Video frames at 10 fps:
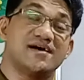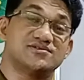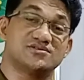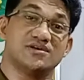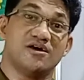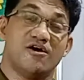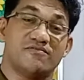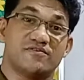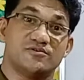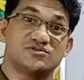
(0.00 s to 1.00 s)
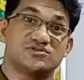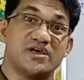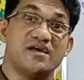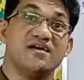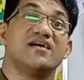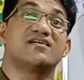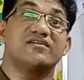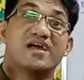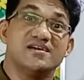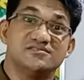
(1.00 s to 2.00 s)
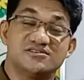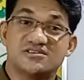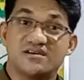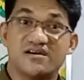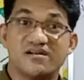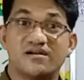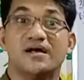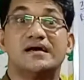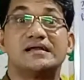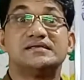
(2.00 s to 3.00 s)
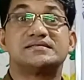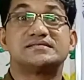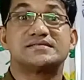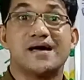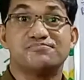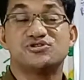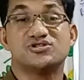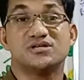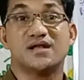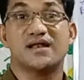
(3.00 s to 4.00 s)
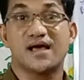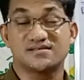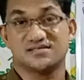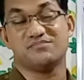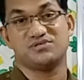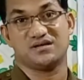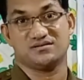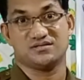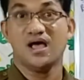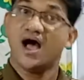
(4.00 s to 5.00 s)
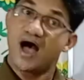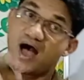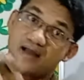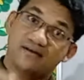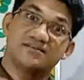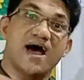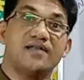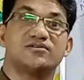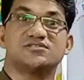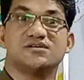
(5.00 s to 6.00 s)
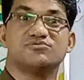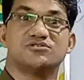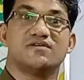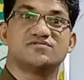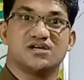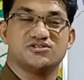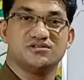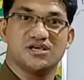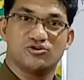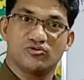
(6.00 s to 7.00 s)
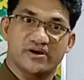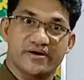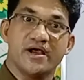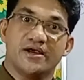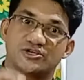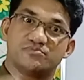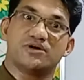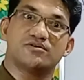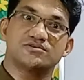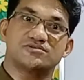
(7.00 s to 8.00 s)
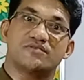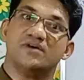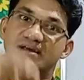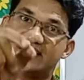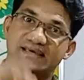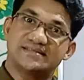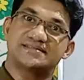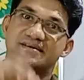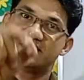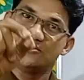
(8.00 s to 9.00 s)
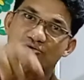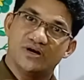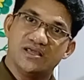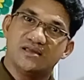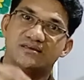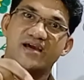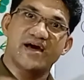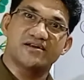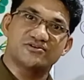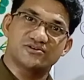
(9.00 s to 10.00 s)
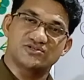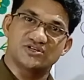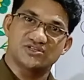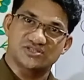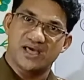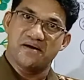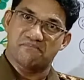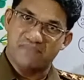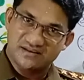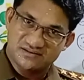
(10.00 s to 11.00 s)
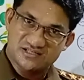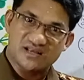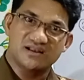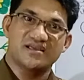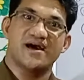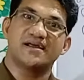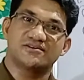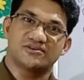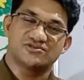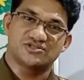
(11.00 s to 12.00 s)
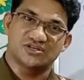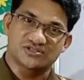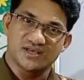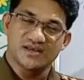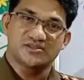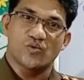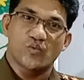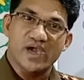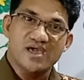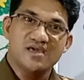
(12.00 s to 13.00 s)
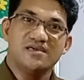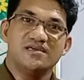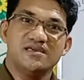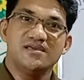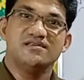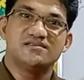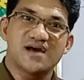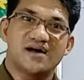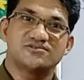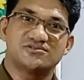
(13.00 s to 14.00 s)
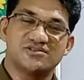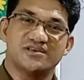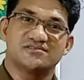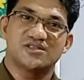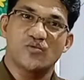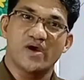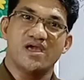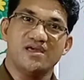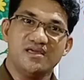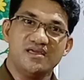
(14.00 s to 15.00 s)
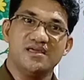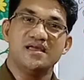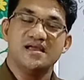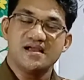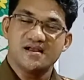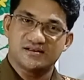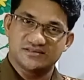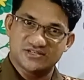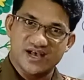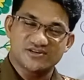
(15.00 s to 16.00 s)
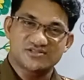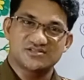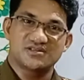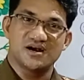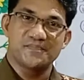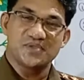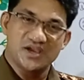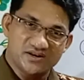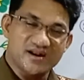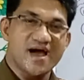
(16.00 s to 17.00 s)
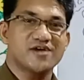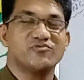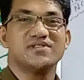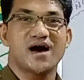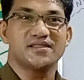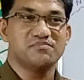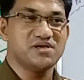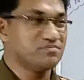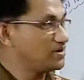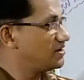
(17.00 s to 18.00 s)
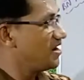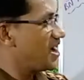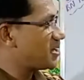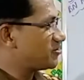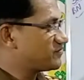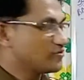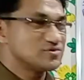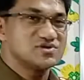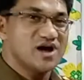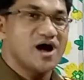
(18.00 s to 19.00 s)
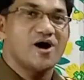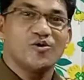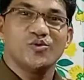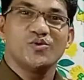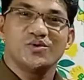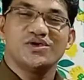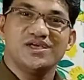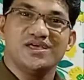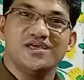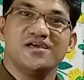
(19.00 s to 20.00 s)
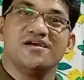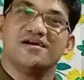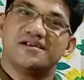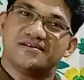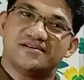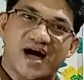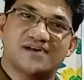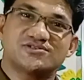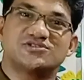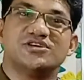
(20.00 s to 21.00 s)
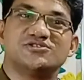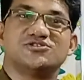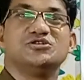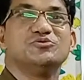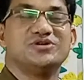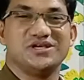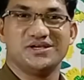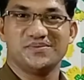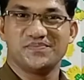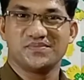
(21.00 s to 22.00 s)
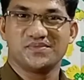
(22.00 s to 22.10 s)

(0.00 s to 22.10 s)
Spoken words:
has, of course, a greater reception and acceptance, and that reception of Sachin Tendulkar is because of his unique characteristics, mental characteristics, the way he does things, the way he just interact with other people, and of course how he does his duty,